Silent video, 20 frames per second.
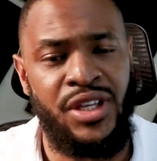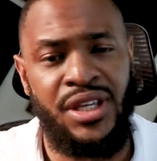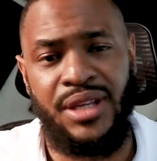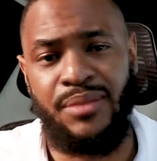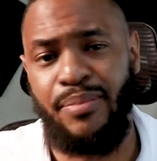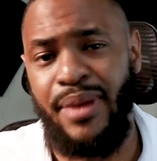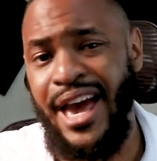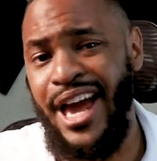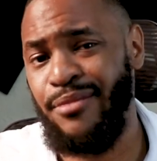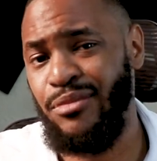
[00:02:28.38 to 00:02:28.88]

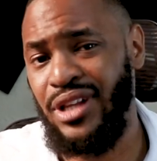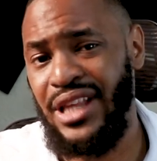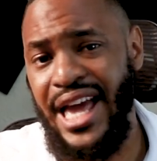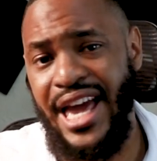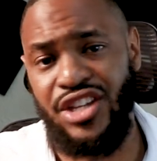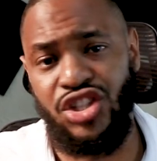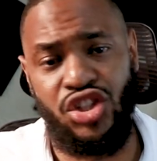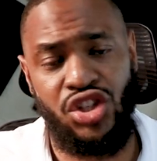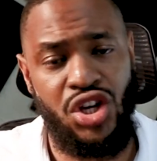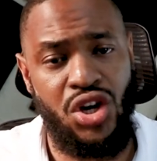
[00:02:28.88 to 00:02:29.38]
In Panama
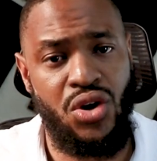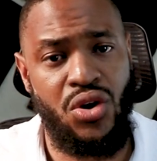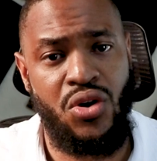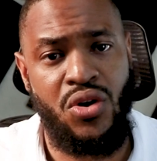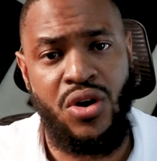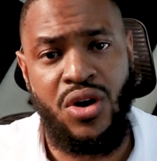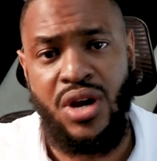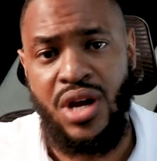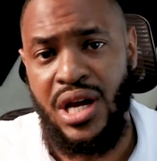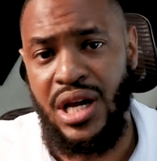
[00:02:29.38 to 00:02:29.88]
last
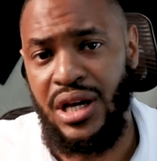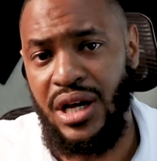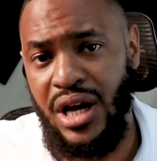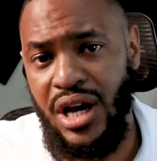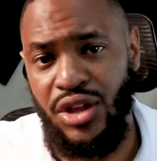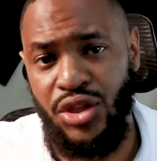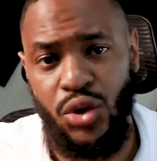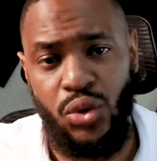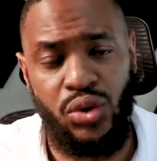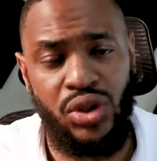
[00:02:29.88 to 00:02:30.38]
year,
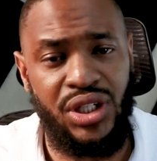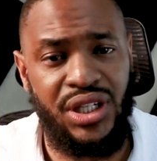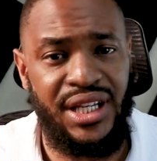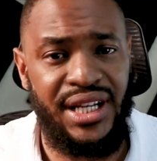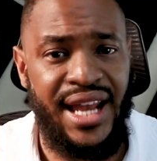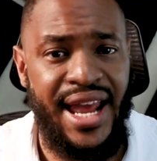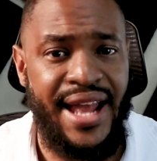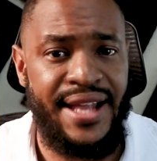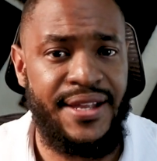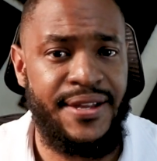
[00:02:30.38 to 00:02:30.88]
they were
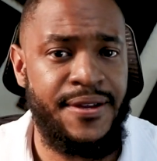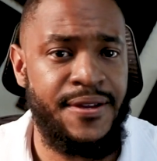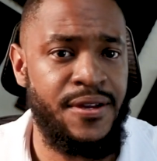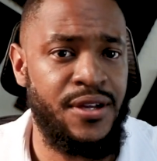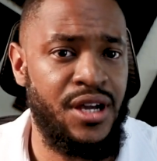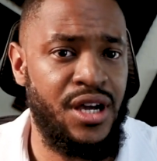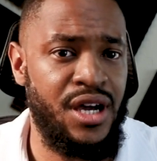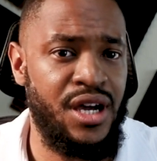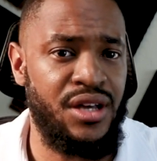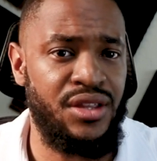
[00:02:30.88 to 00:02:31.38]
looking at
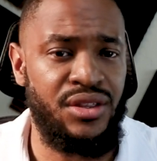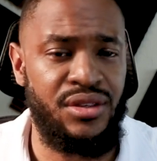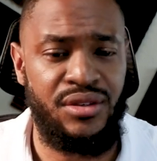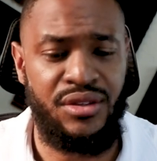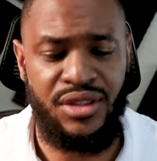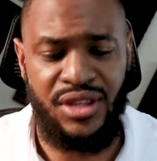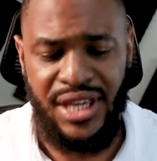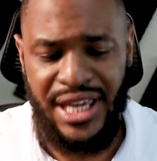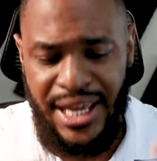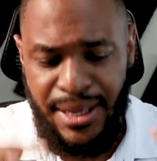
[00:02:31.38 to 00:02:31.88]

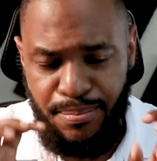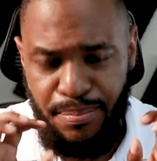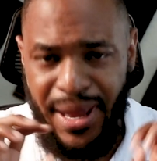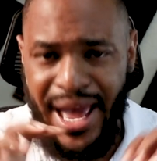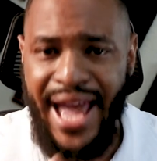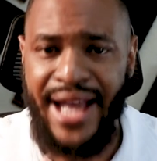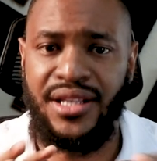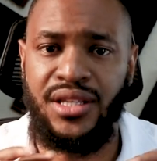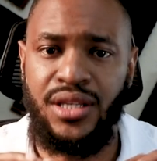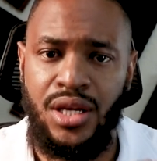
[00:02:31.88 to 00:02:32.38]
the
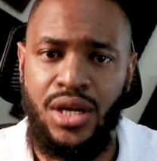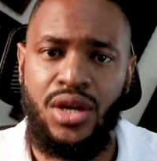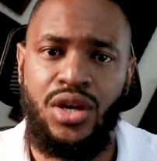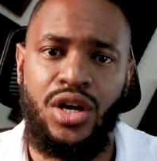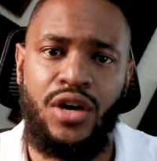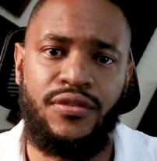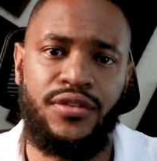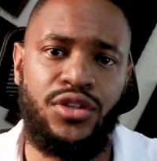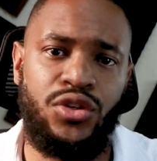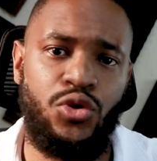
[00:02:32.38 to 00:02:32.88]
impact
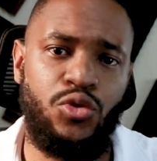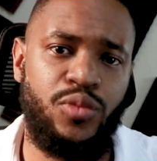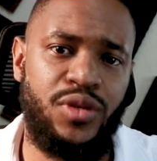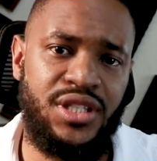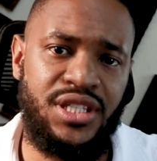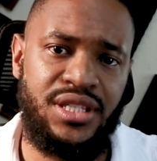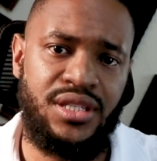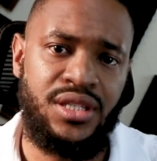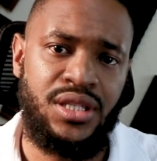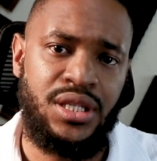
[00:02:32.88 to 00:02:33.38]
of
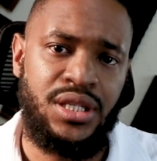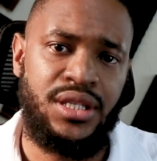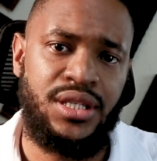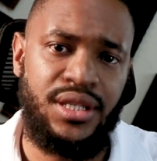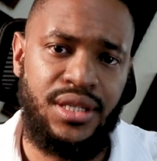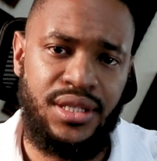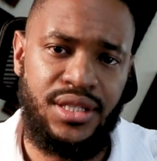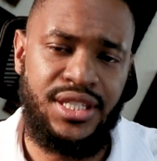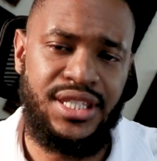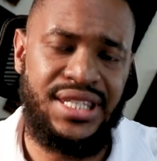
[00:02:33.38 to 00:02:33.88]
Cubans
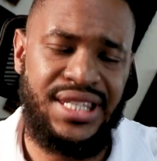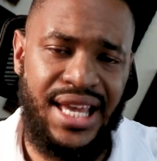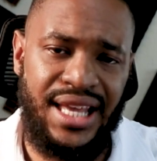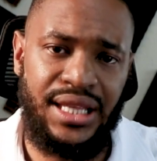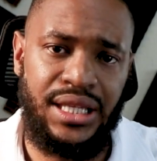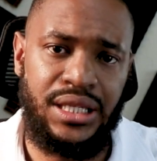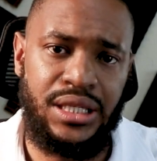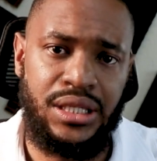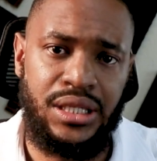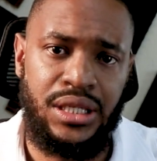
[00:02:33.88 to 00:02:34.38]

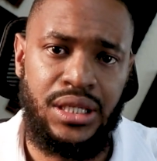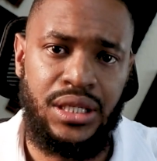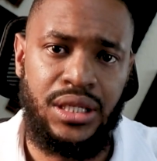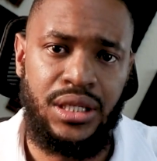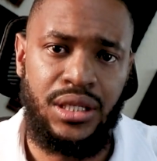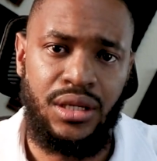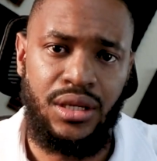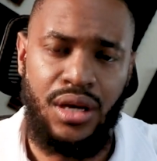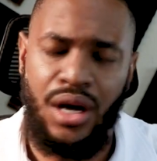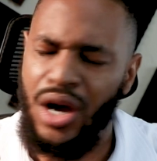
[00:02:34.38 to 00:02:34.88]

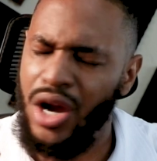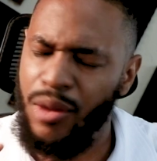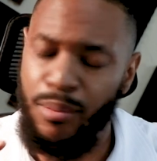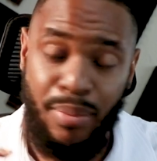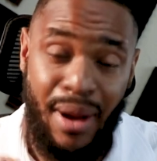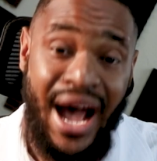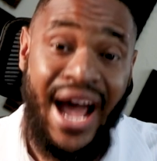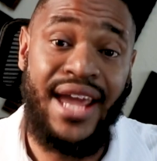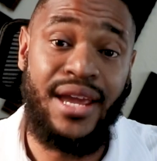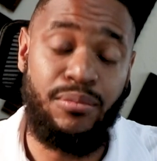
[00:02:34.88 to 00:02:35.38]

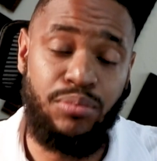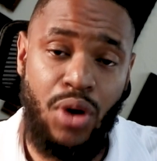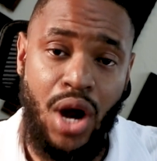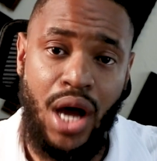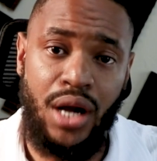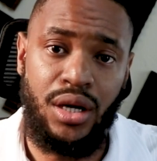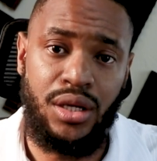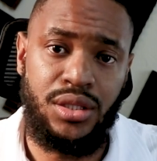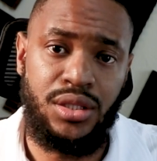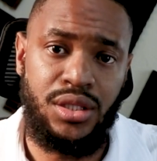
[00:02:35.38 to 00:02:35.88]
buying
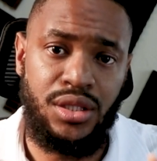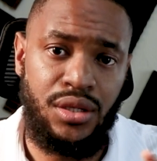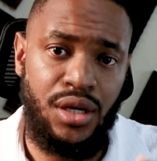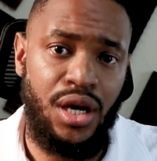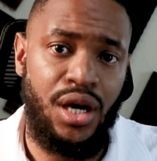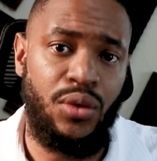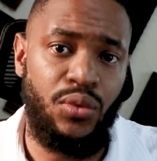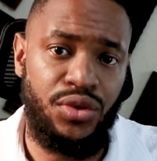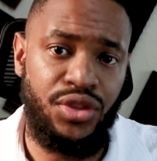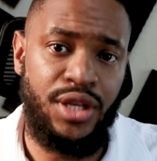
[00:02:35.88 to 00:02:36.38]
products
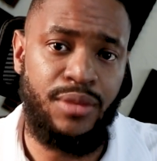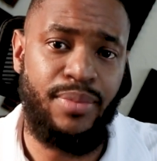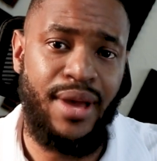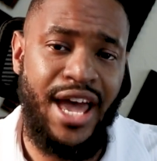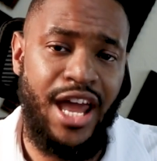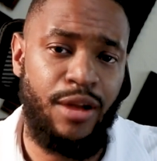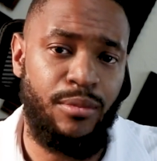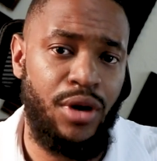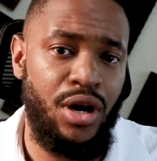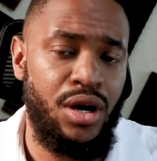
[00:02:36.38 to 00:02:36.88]
within
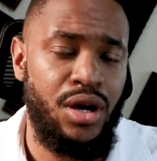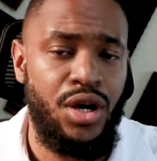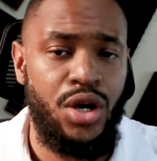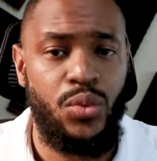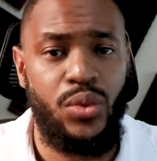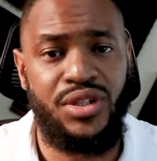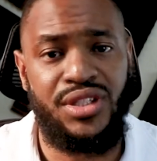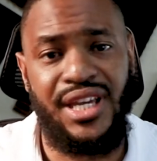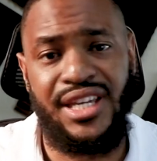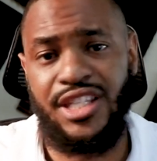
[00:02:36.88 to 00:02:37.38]
Panama
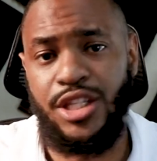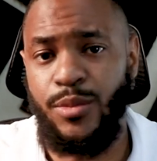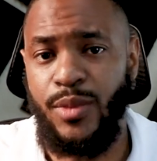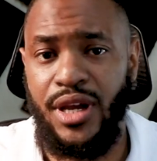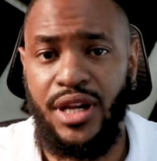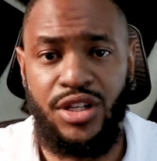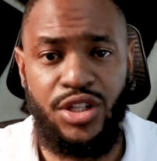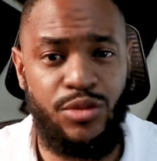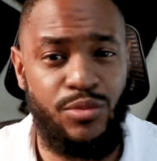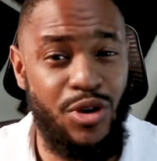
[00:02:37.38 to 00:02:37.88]
was
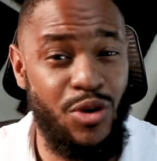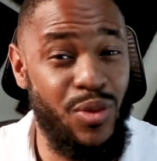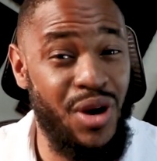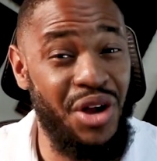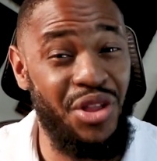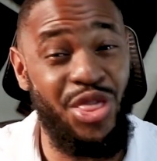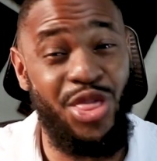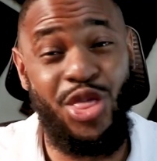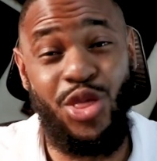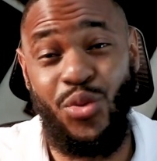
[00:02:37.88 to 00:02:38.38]
estimated to be
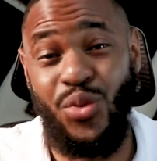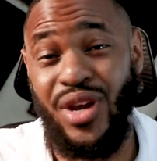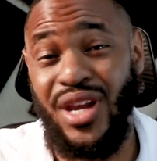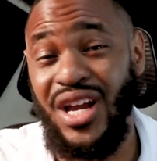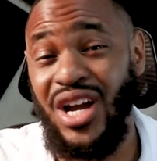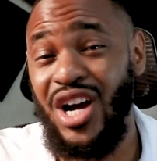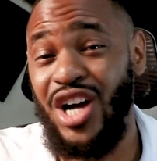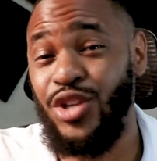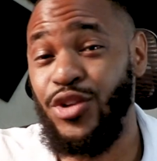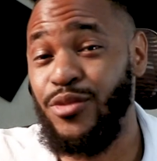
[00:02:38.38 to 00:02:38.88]
around
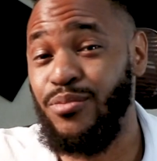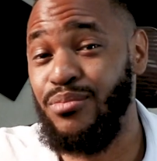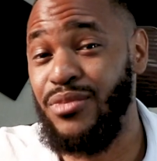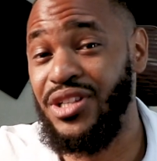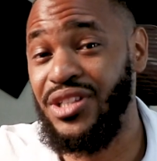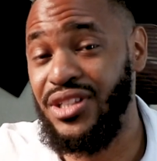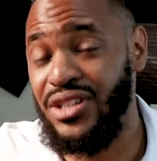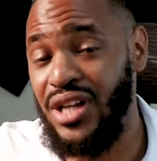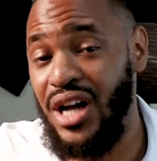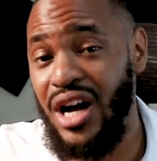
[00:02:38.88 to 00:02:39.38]
$300
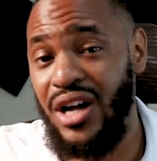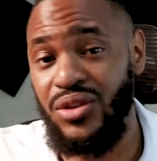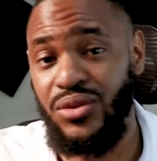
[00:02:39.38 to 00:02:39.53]
million.